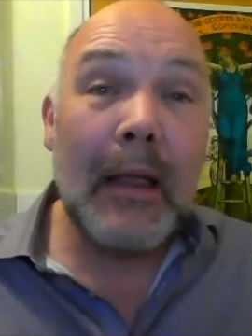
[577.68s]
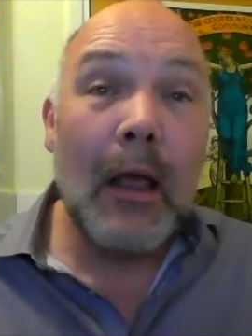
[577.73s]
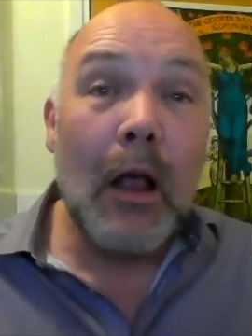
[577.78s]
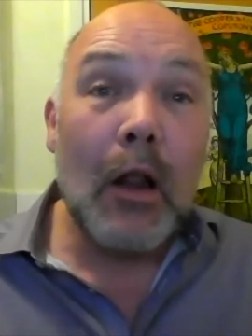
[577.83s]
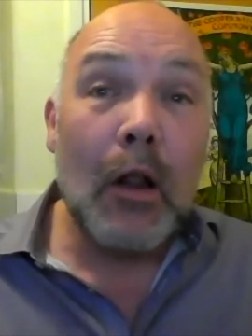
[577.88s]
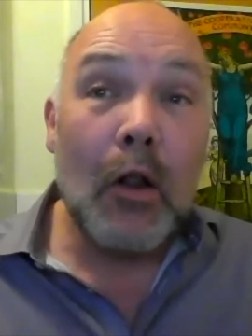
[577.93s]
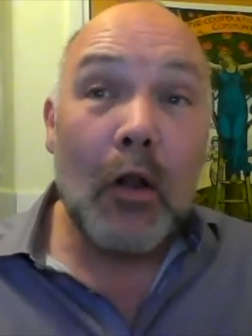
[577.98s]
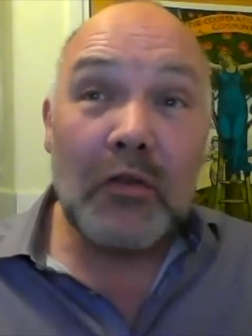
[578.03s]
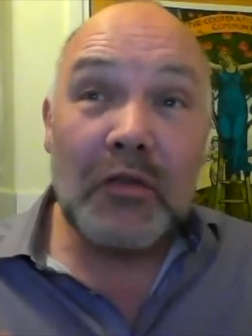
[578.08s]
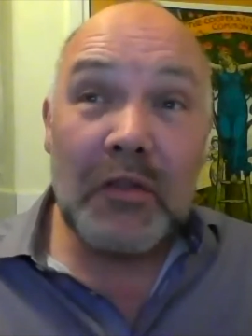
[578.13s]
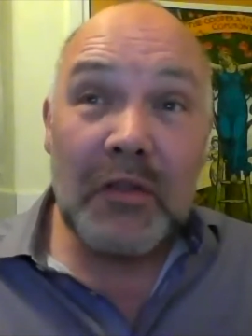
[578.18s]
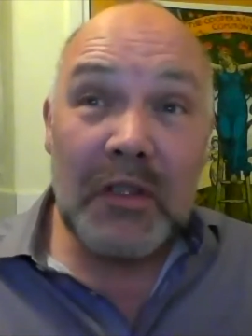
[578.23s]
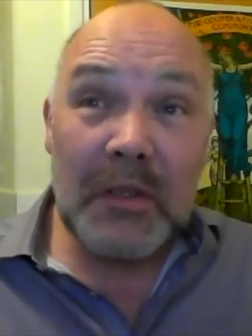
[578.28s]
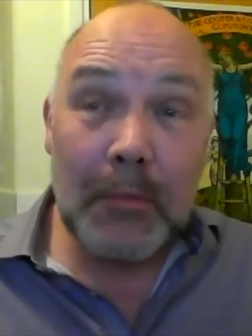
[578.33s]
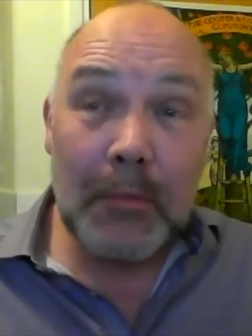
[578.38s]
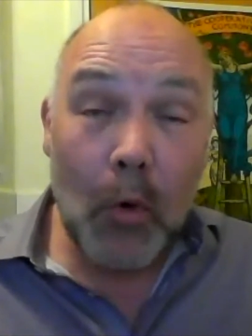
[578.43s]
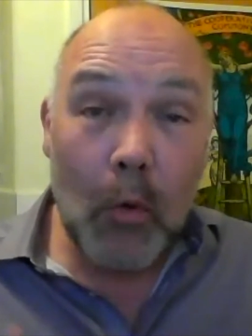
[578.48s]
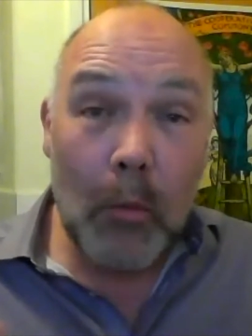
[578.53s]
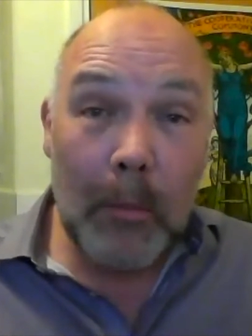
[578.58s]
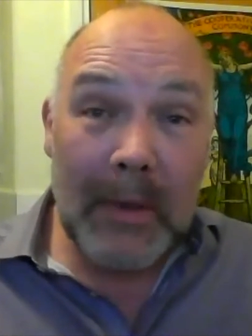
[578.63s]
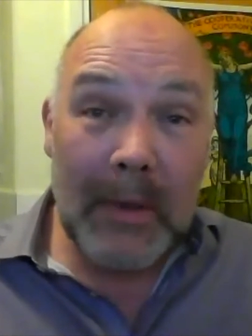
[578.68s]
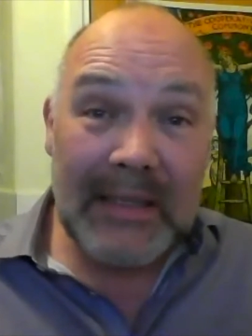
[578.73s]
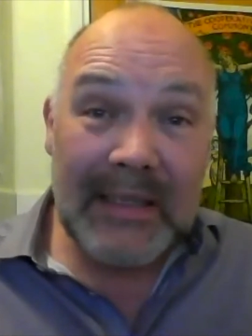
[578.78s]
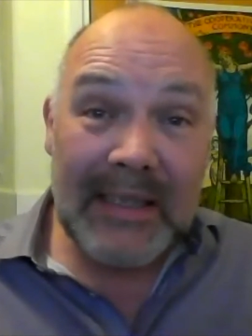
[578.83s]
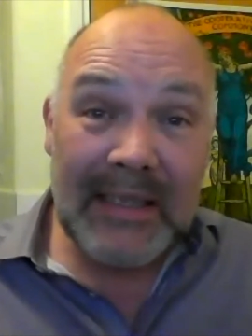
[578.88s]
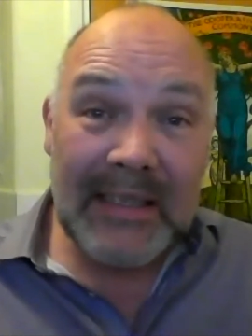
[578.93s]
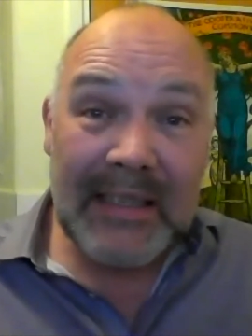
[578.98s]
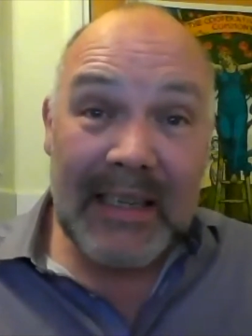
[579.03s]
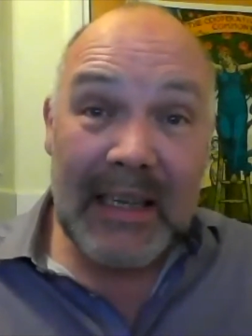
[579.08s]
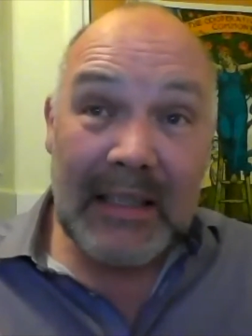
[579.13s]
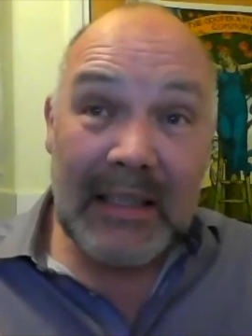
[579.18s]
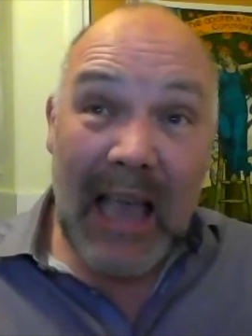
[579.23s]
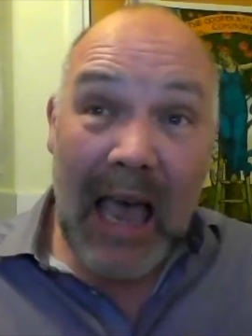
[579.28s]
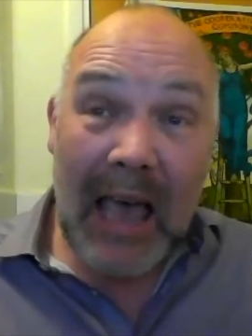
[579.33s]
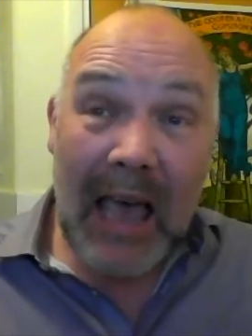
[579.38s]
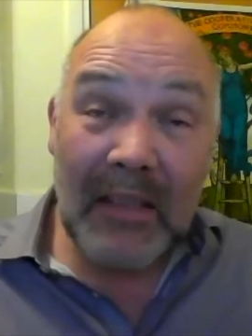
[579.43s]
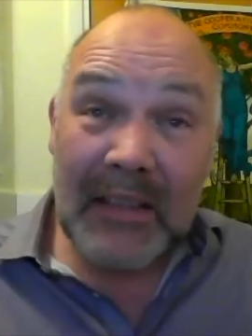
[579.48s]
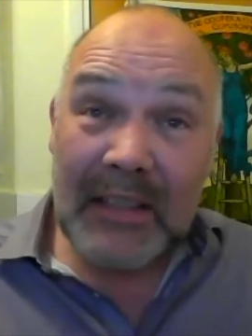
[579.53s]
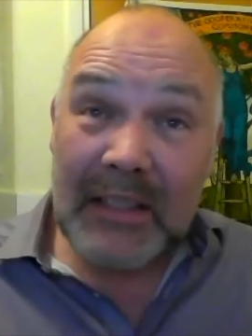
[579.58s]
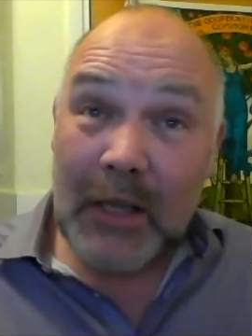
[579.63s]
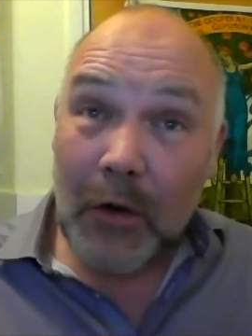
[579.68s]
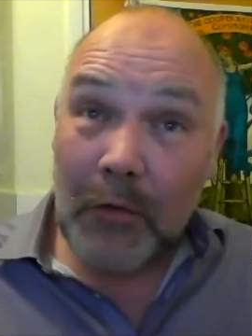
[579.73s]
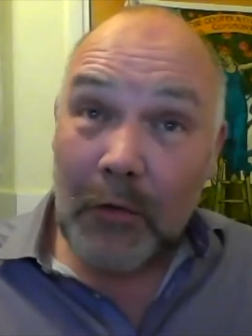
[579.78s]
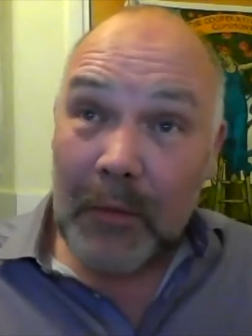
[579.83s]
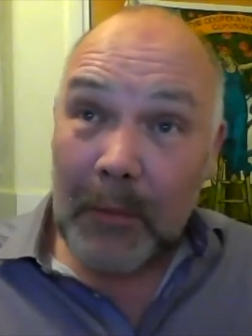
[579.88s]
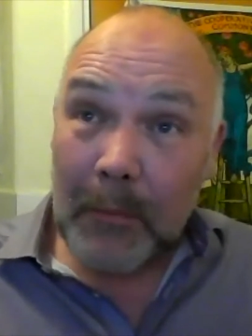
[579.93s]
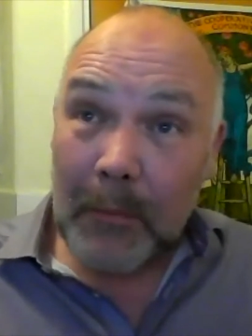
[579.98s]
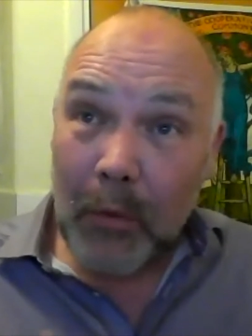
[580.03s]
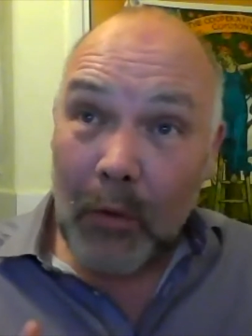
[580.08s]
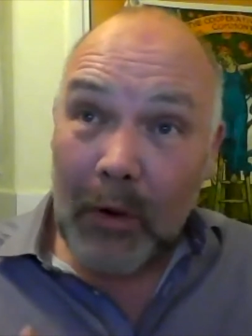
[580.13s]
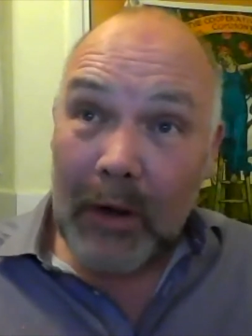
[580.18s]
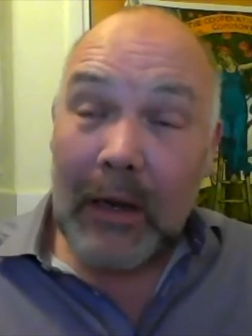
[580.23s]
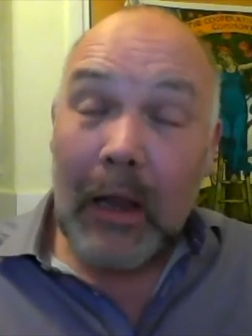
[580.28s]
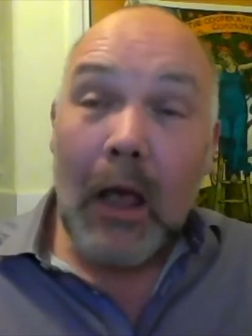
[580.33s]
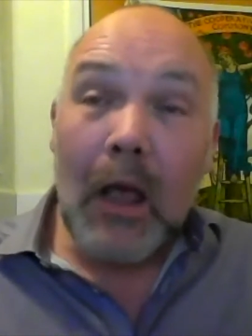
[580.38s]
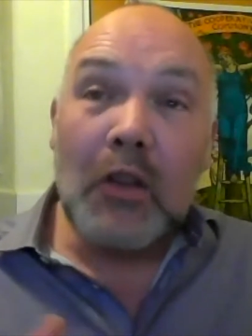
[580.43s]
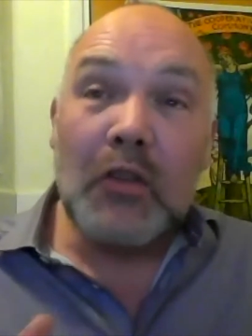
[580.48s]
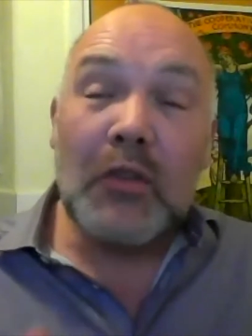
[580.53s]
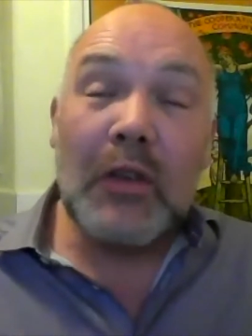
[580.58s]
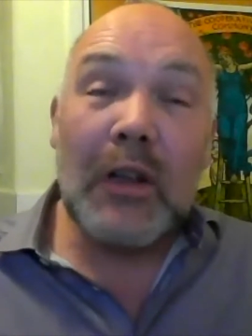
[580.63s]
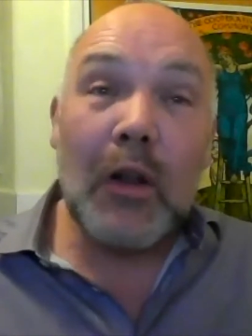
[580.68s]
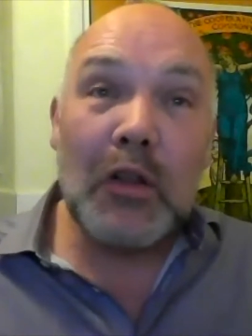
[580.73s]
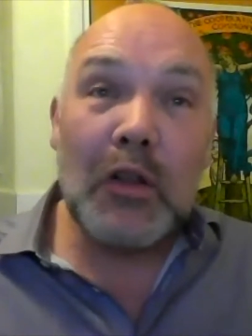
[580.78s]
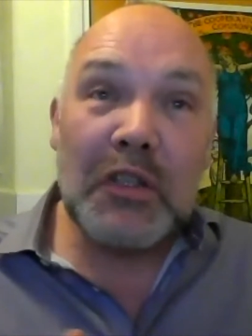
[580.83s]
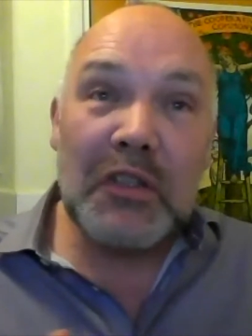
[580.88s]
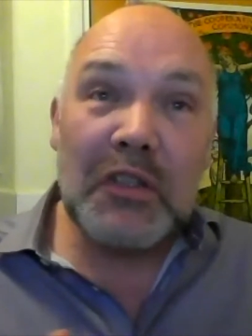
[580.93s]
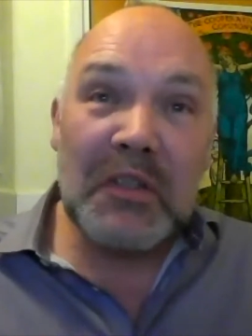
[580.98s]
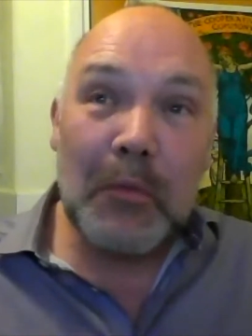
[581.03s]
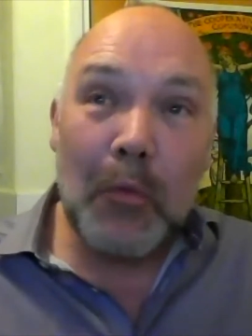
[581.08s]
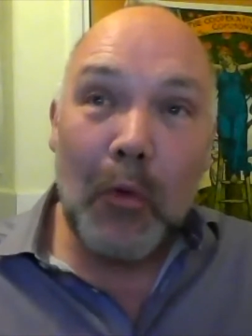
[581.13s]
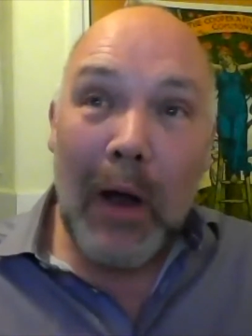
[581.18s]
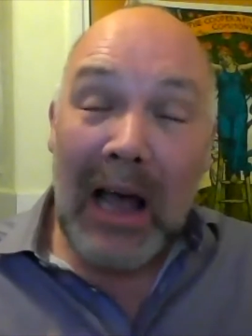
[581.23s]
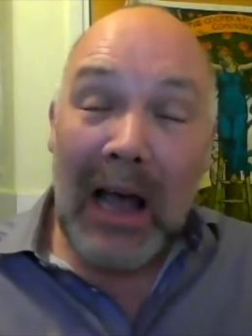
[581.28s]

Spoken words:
lots of small businesses and the self-employed doing lots of small,